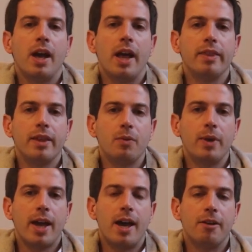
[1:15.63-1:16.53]
And then we
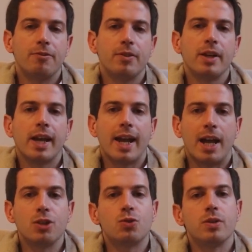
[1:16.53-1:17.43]
have
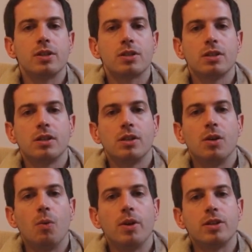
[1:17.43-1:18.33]
countries
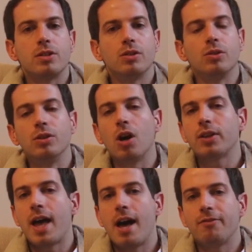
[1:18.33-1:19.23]
which do
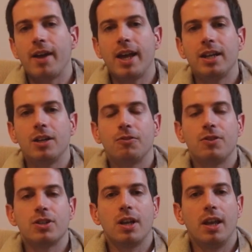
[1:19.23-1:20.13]
not have any
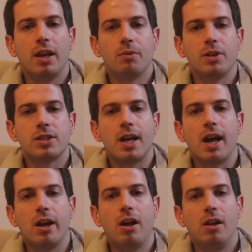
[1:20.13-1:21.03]
official language
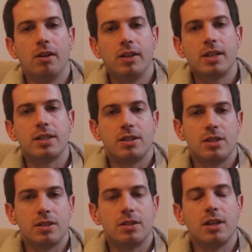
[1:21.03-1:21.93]
at all, such
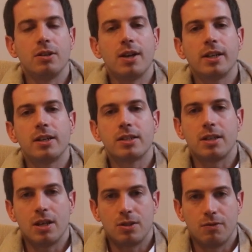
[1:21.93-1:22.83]
as the United
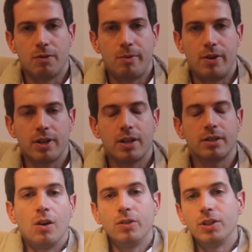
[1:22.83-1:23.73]
States of America.
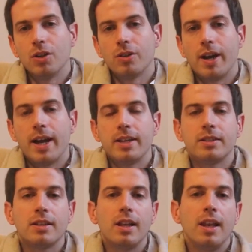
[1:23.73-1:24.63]
On the other hand,
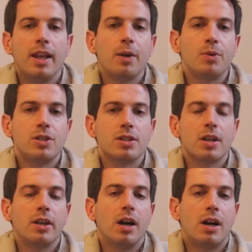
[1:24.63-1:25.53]
languages
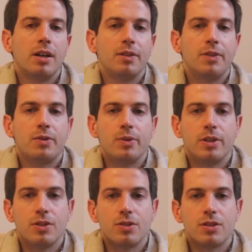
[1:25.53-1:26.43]
can hardly be
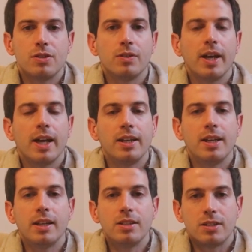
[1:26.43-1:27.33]
reduced to any
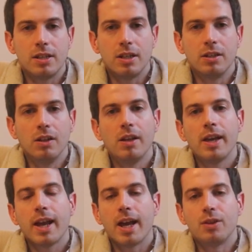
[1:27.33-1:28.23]
single
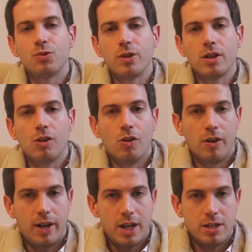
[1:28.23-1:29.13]
country or
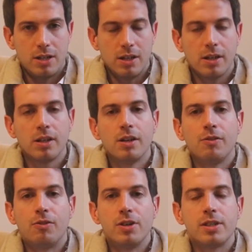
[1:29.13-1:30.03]
nation.
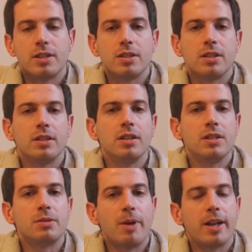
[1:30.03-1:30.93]
For instance, the
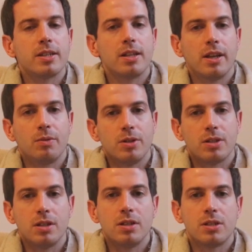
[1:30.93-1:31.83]
Spanish language
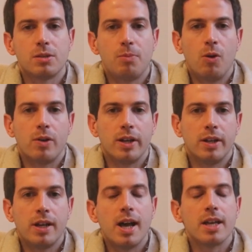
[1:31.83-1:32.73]
is
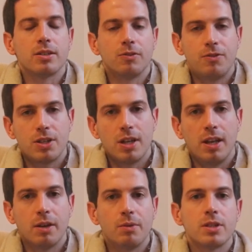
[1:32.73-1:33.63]
spoken as an official
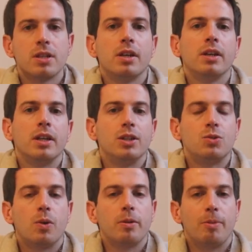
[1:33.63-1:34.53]
language in
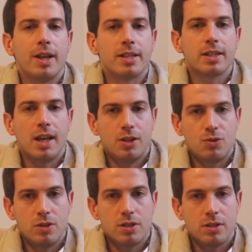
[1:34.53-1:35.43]
20 plus
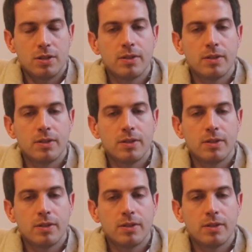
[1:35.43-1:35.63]
countries.